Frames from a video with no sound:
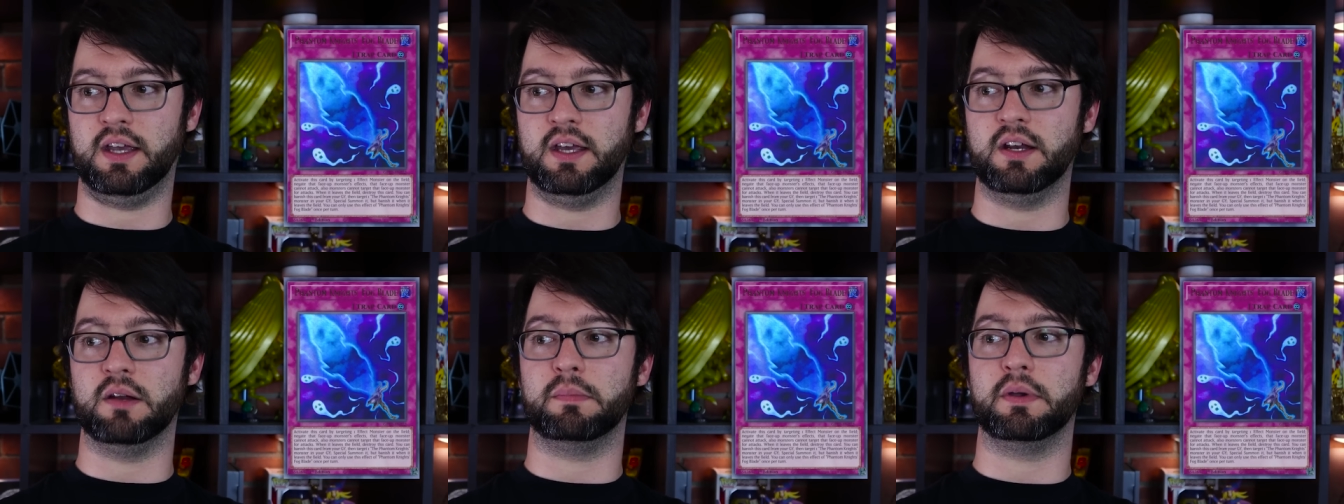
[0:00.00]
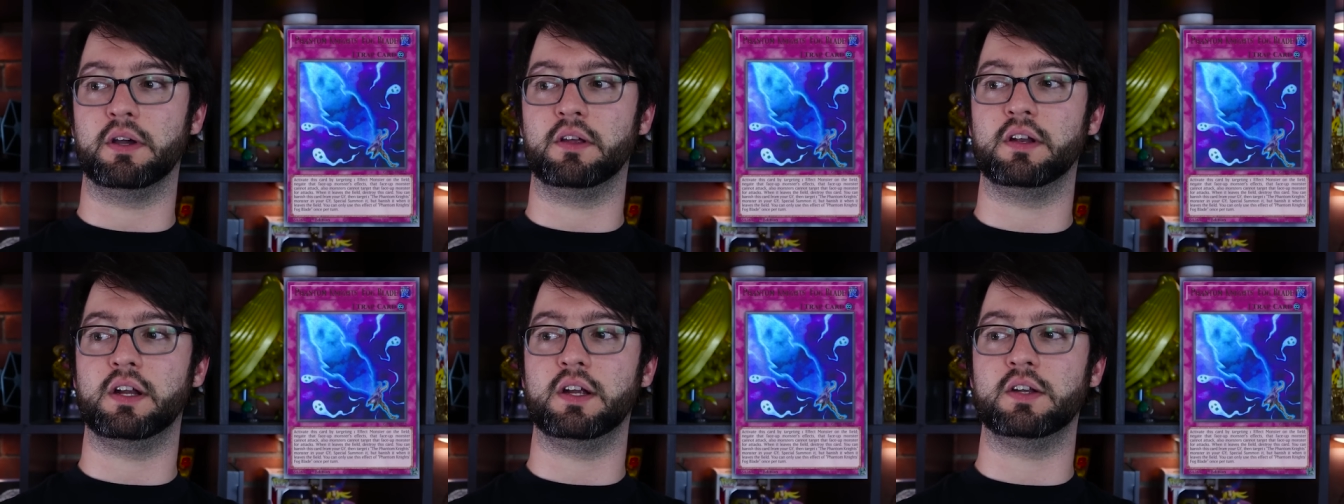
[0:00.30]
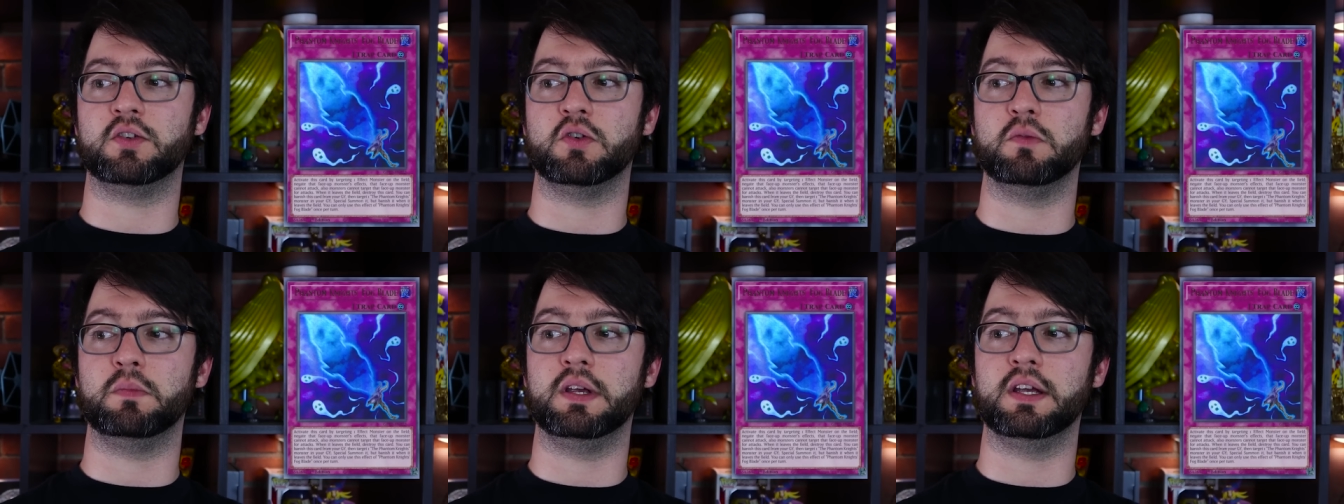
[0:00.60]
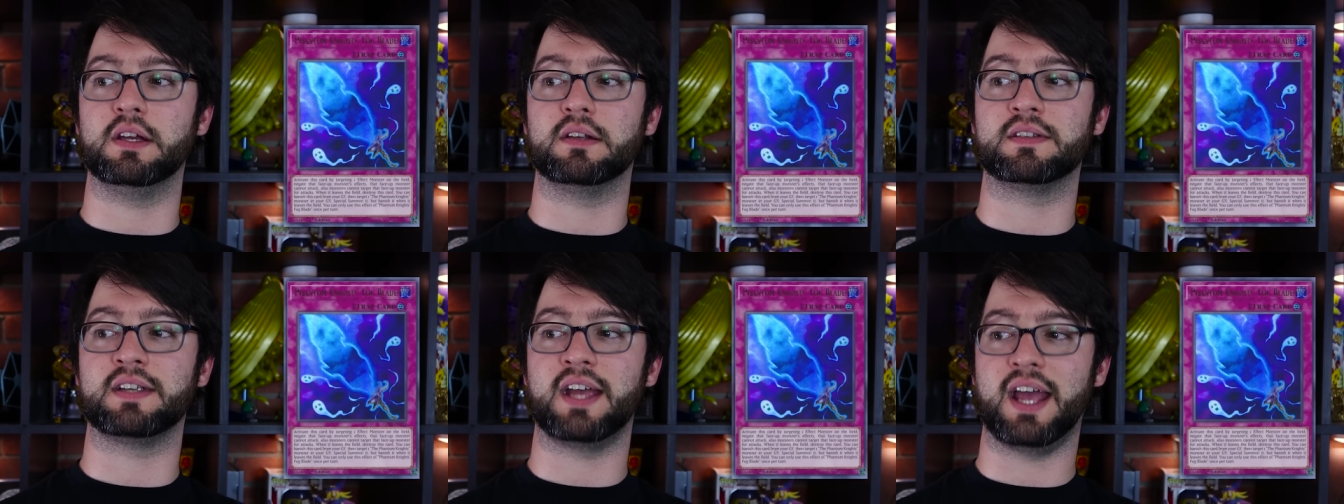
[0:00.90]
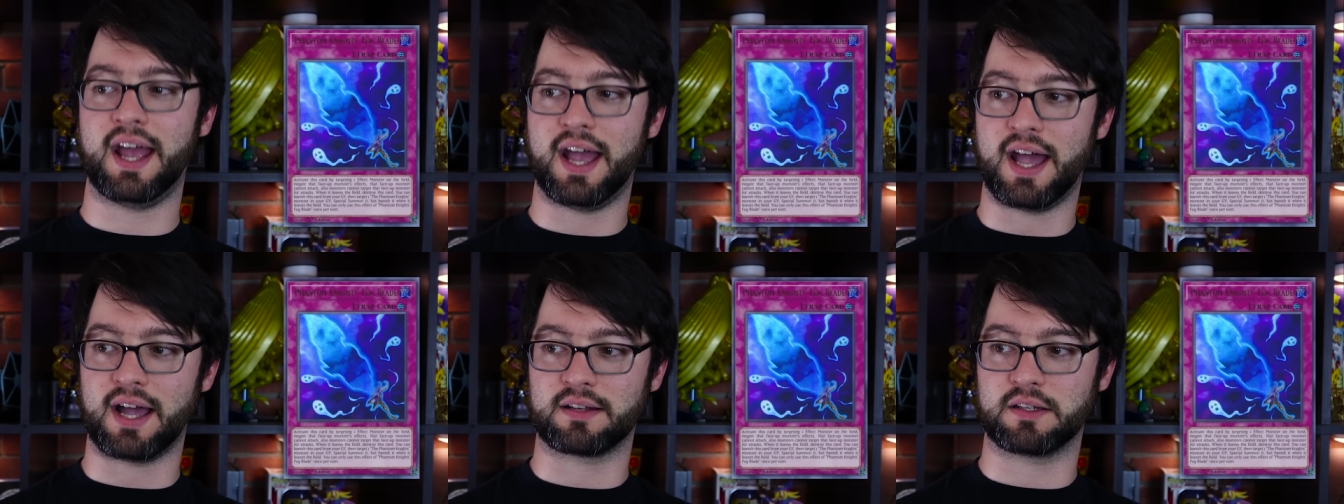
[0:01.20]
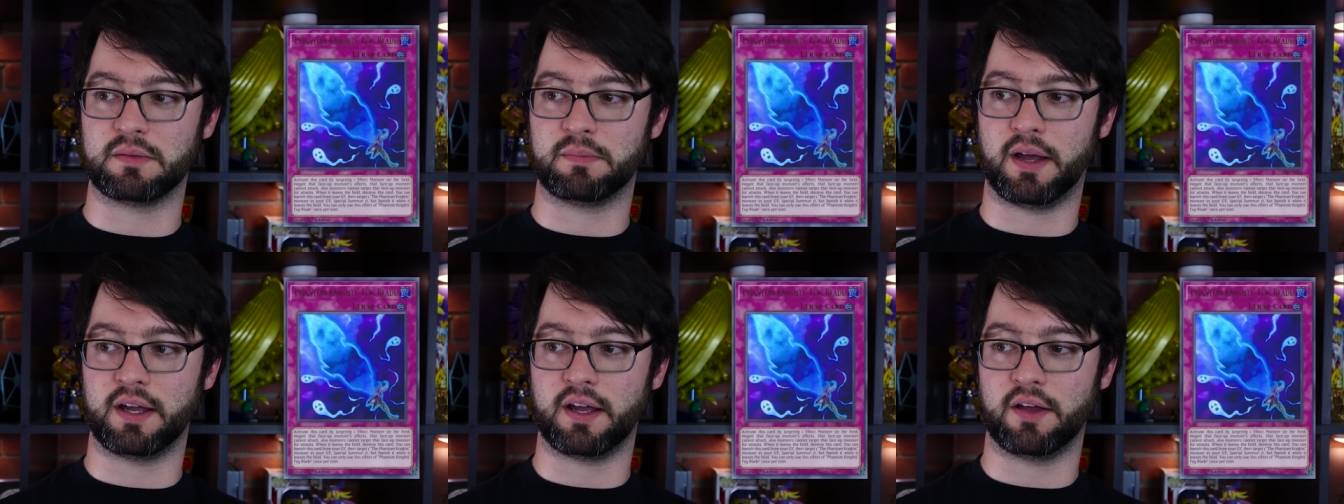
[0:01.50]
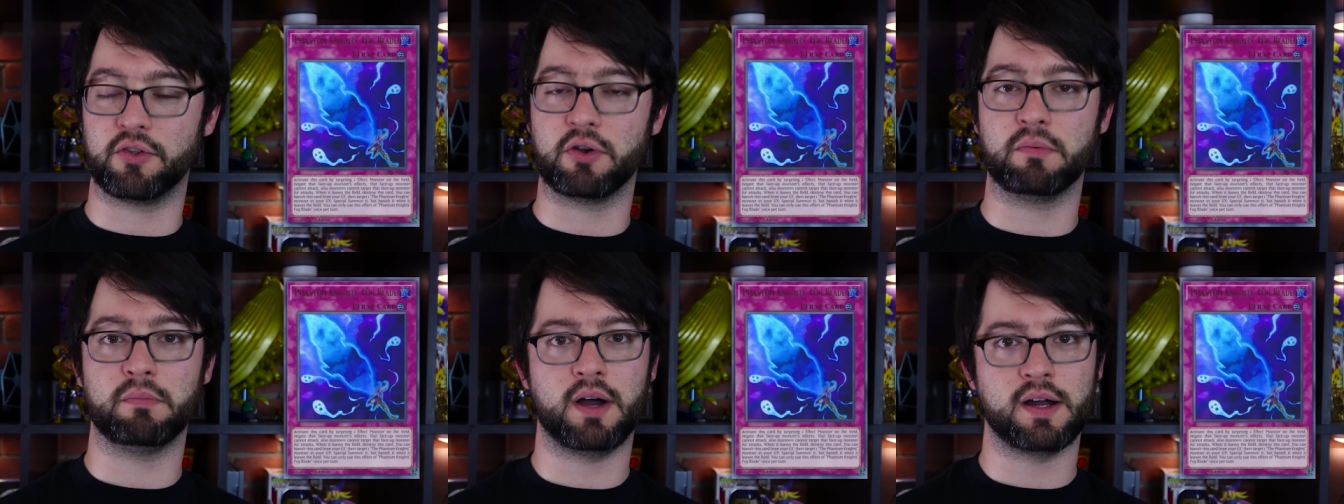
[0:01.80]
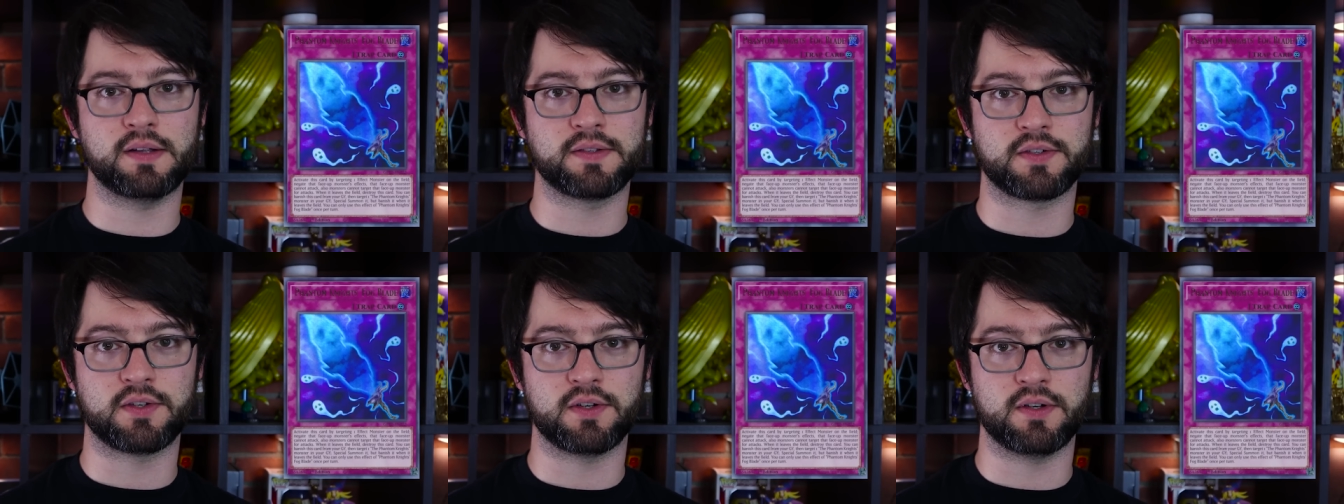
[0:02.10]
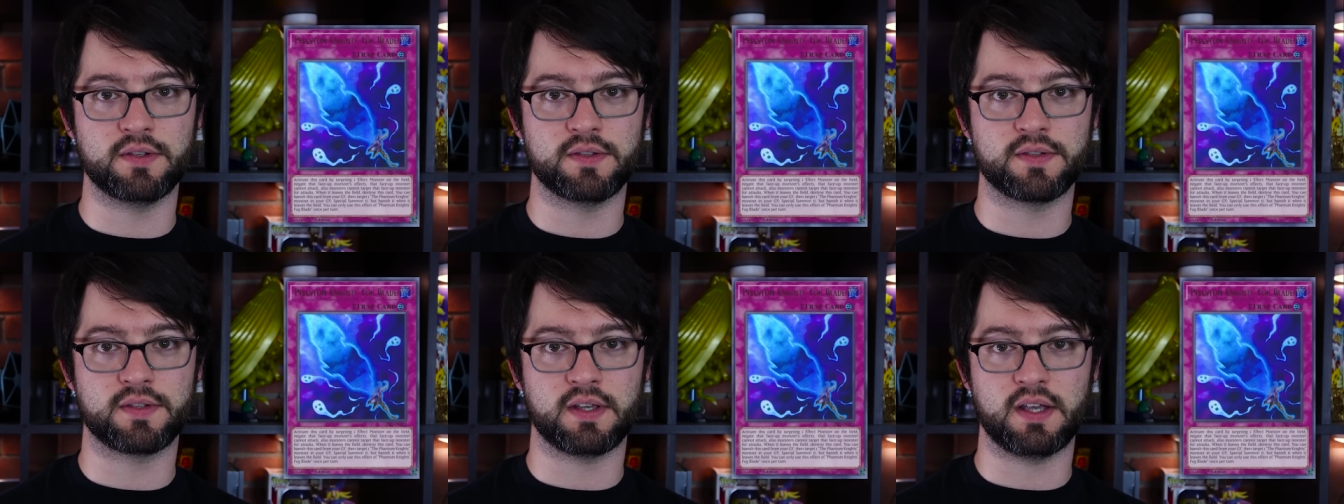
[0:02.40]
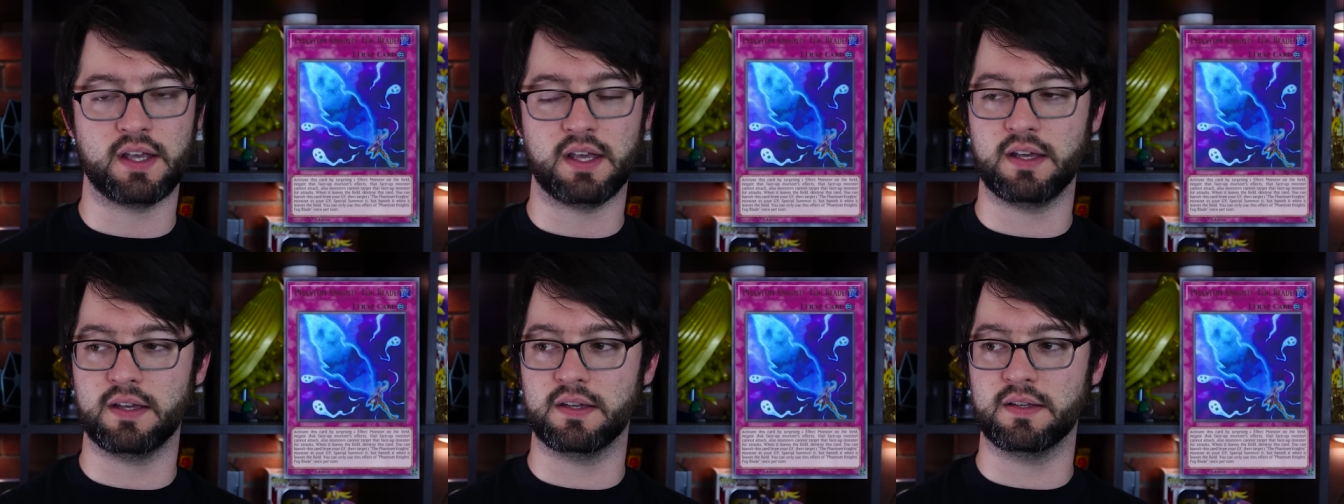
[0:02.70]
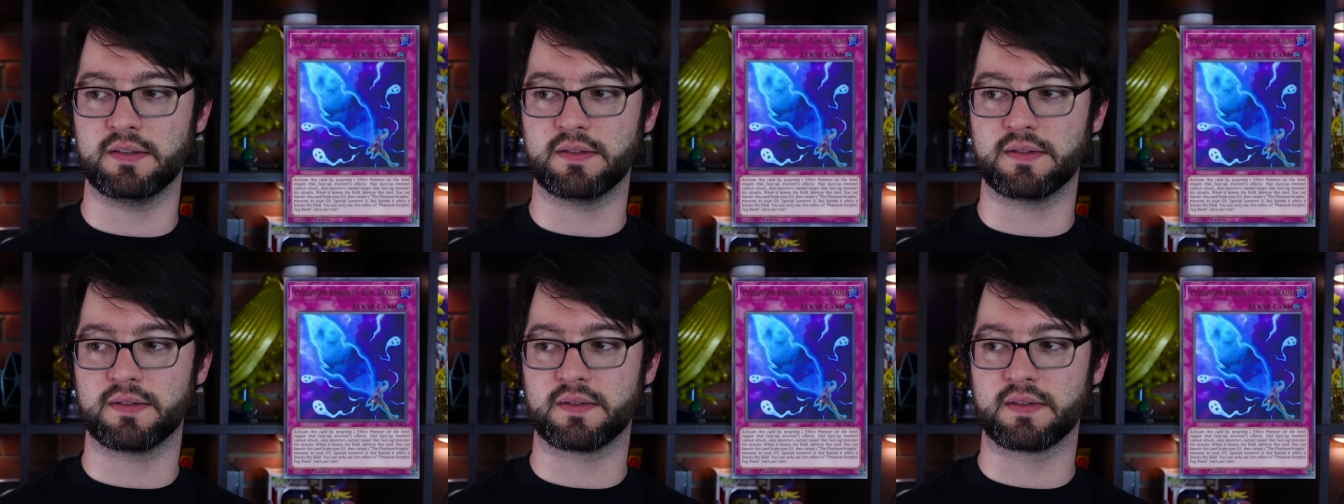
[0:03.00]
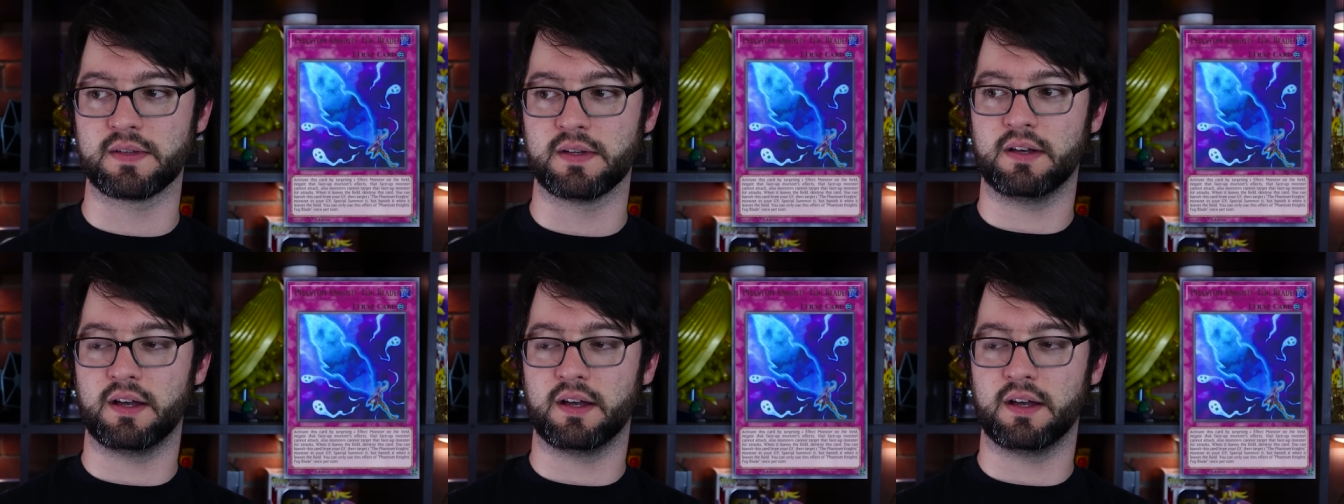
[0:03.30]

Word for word: inability to be attacked by other monsters is